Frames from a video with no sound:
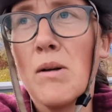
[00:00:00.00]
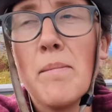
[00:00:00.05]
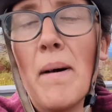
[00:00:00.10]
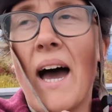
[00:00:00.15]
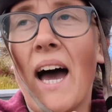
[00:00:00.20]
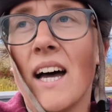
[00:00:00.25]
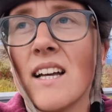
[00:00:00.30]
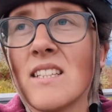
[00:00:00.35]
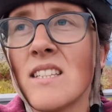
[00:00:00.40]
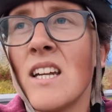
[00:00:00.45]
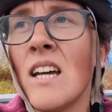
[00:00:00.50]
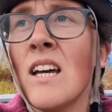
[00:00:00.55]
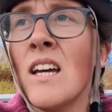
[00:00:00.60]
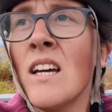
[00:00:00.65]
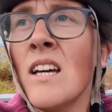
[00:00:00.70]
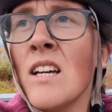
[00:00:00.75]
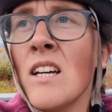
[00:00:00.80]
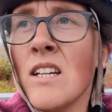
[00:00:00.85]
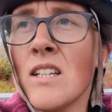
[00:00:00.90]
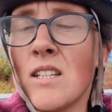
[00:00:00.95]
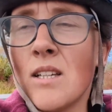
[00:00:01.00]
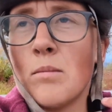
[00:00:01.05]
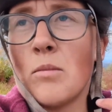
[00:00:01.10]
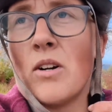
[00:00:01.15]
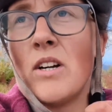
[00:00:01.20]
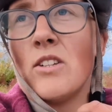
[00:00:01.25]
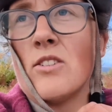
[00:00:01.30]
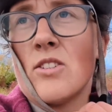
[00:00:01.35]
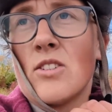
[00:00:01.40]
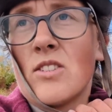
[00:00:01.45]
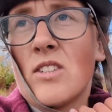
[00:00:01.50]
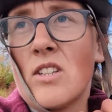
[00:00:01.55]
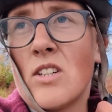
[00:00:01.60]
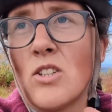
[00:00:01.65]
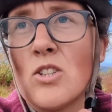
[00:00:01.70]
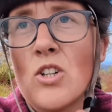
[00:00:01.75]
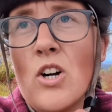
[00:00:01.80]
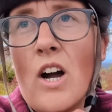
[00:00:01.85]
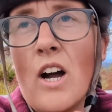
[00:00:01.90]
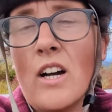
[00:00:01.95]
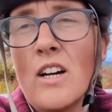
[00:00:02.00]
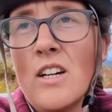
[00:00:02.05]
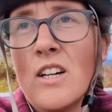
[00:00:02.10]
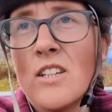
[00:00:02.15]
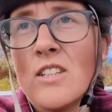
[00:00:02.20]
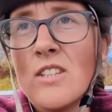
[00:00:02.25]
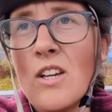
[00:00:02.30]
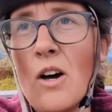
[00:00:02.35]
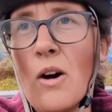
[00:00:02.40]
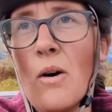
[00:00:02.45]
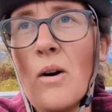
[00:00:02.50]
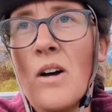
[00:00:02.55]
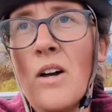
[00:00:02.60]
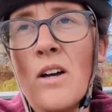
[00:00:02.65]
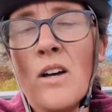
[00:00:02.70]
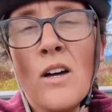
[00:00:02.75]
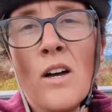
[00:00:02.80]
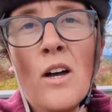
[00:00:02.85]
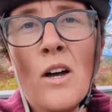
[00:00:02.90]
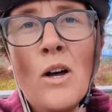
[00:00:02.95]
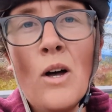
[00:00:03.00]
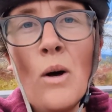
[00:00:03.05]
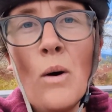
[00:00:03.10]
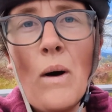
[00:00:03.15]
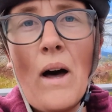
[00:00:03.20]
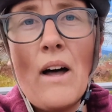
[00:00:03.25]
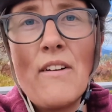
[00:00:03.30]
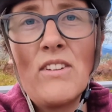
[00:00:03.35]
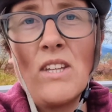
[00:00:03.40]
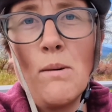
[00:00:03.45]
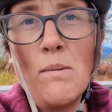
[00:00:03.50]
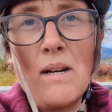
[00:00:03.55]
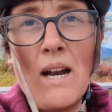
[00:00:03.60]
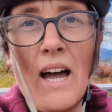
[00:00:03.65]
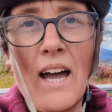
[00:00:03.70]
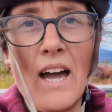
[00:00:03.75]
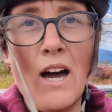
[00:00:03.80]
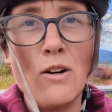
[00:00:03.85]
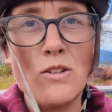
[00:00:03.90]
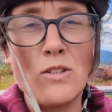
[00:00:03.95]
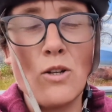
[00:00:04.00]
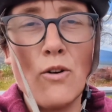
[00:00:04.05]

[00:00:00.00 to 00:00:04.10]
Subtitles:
We passed some rangers in a truck, so I'll have to keep an eye out.